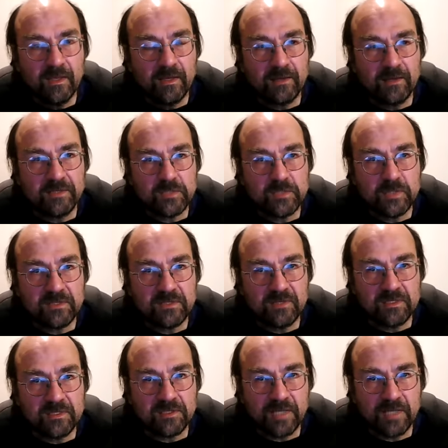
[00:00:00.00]
Unexpected
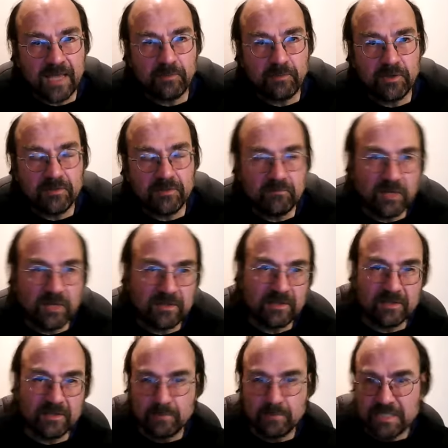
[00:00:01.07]
things can happen, whether it
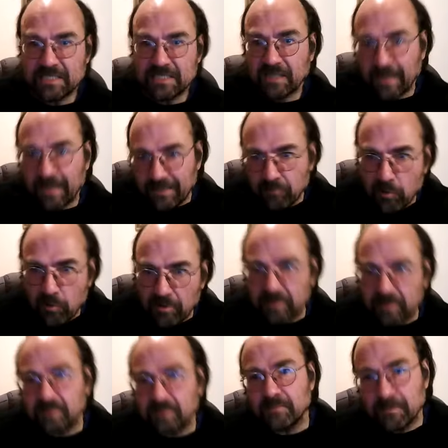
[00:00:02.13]
can be slightly wrong,
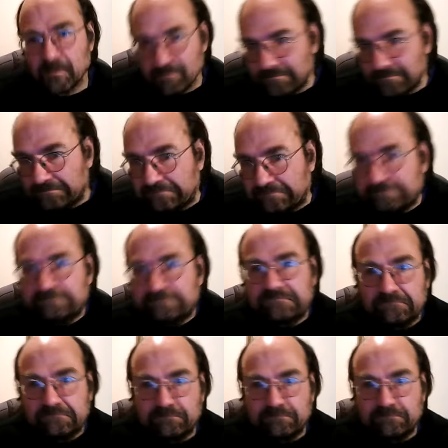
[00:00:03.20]
it can be
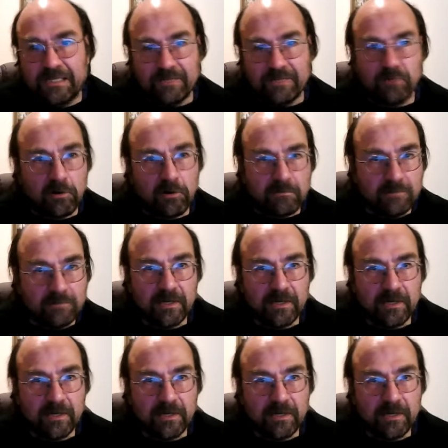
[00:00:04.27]
bigly wrong.